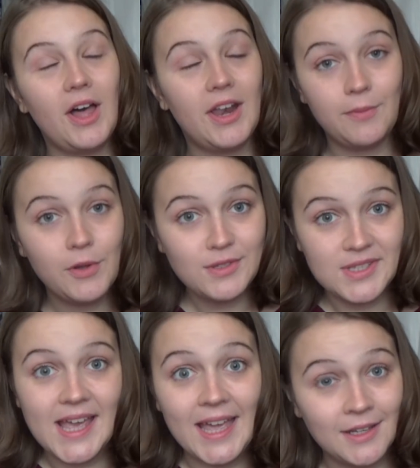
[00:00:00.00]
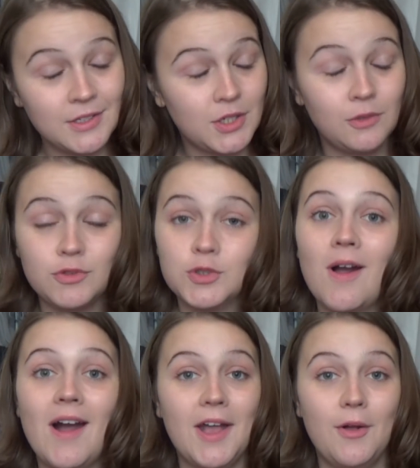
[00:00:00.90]
And I'm not saying don't
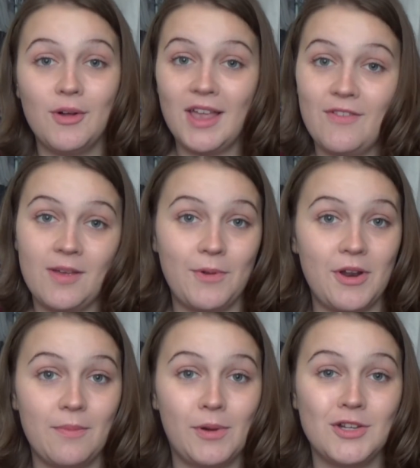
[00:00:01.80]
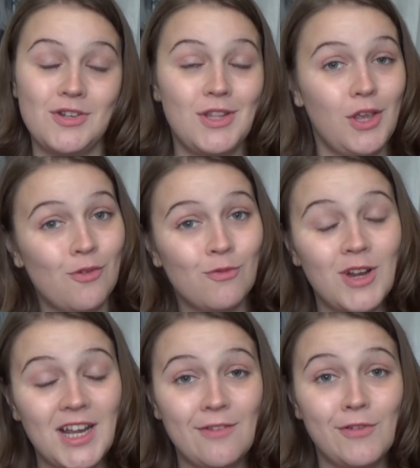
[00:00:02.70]
try or give up on an impression that you
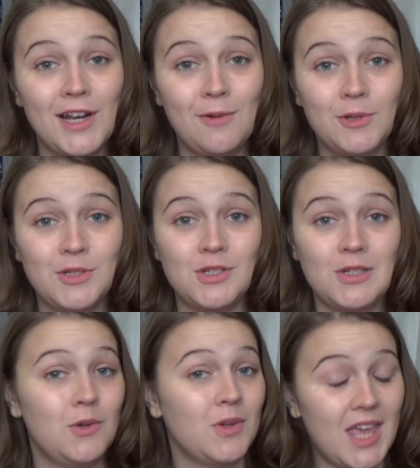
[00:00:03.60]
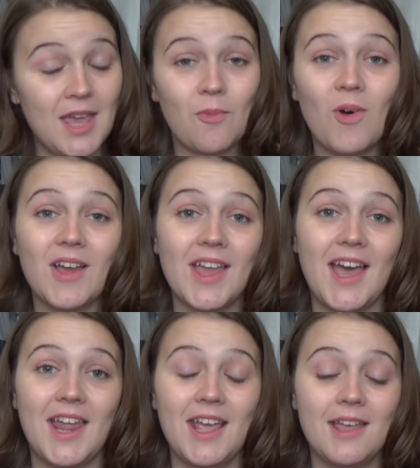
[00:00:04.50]
really want to do. Keep working
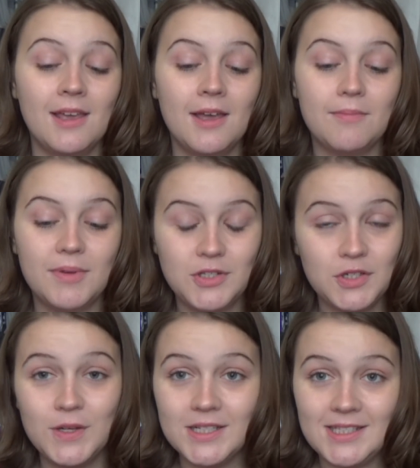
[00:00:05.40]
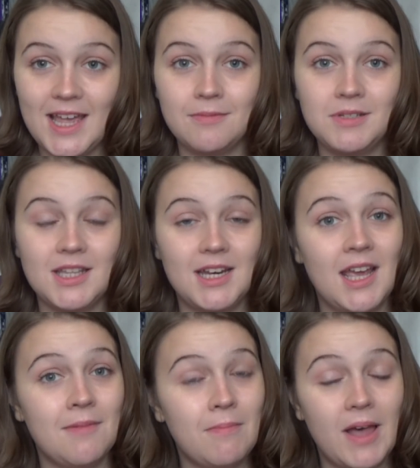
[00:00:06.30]
at it, but do accept that
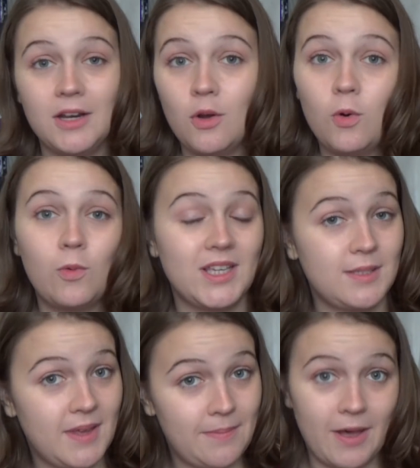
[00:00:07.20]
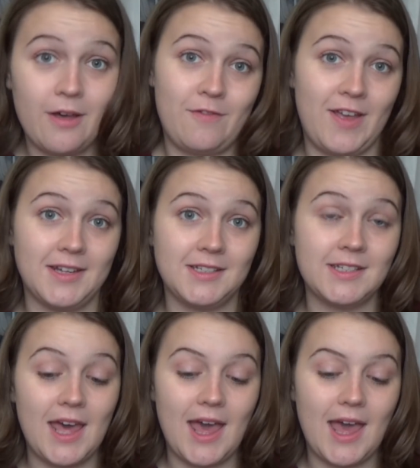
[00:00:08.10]
it might not always be perfect.
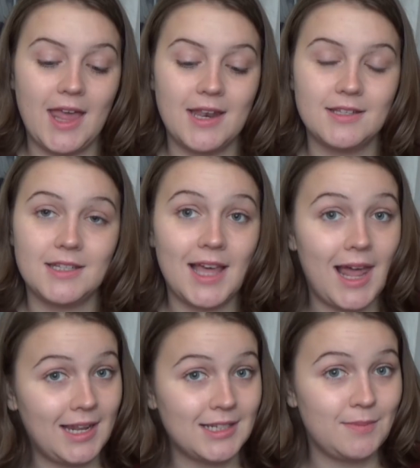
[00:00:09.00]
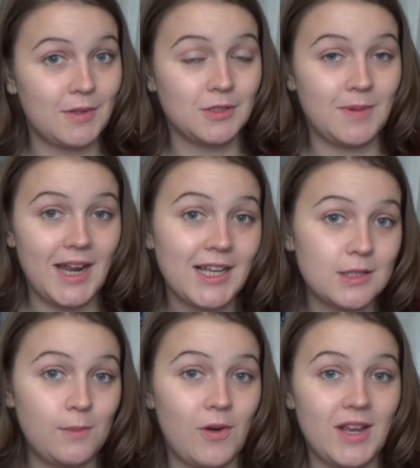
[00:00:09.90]
And that leads me on to my
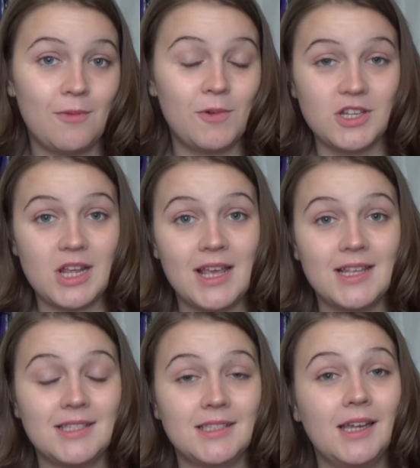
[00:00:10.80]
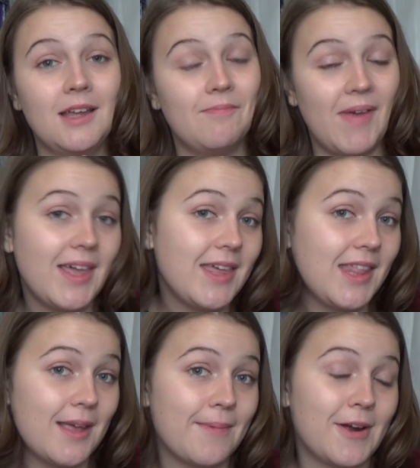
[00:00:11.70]
next point, which is making
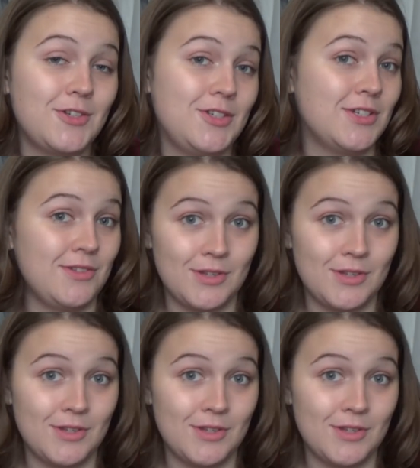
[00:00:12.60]
the impression